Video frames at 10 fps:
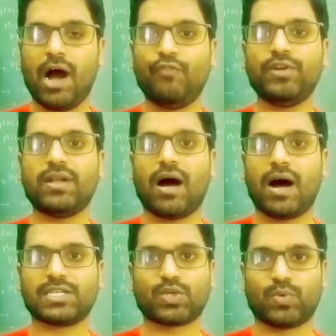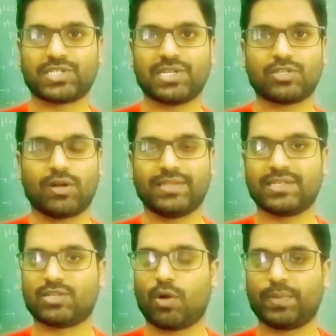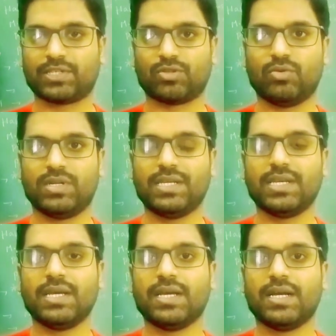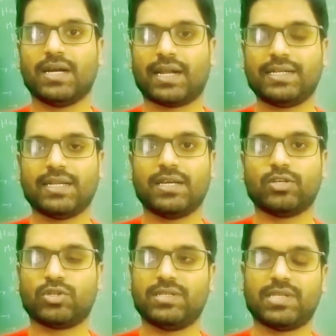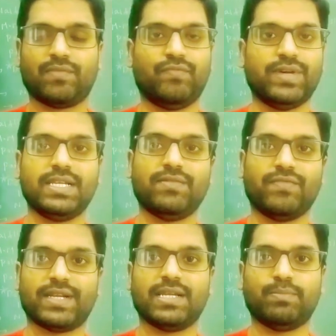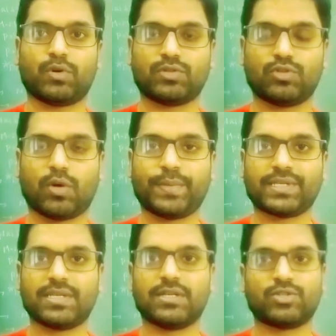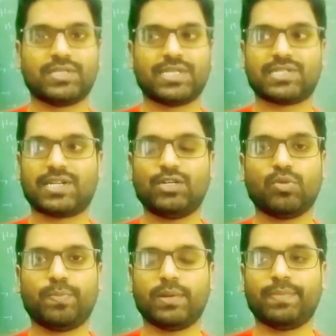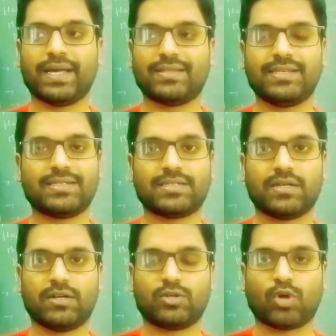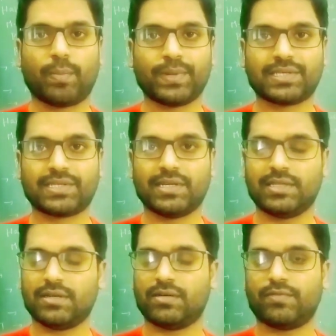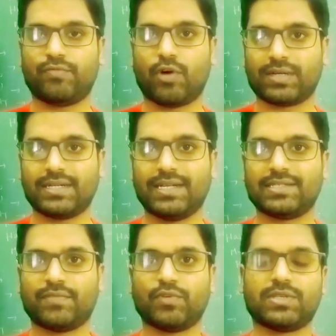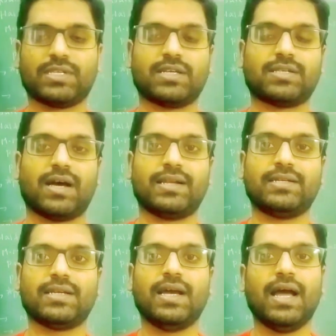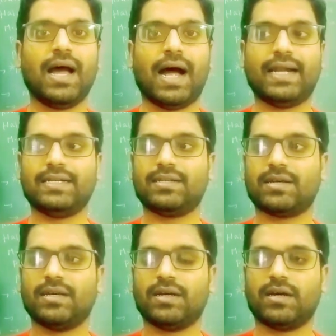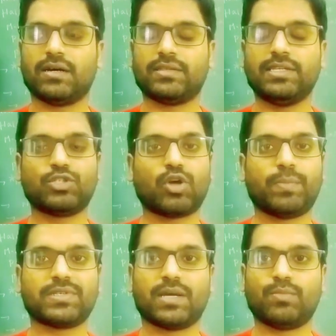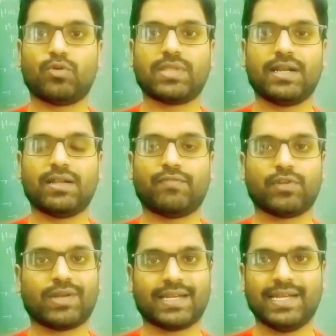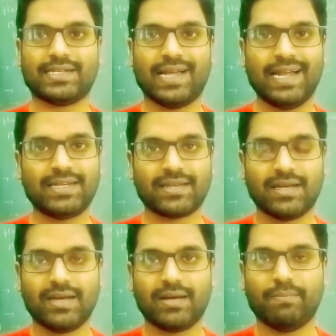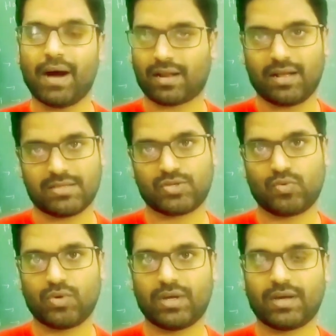often ask questions on these topics only, right? So these are very, very important topics. So just try to prepare these topics in the 40 days of your CSIR NET, and these topics are more than enough for your GATE and BARC also,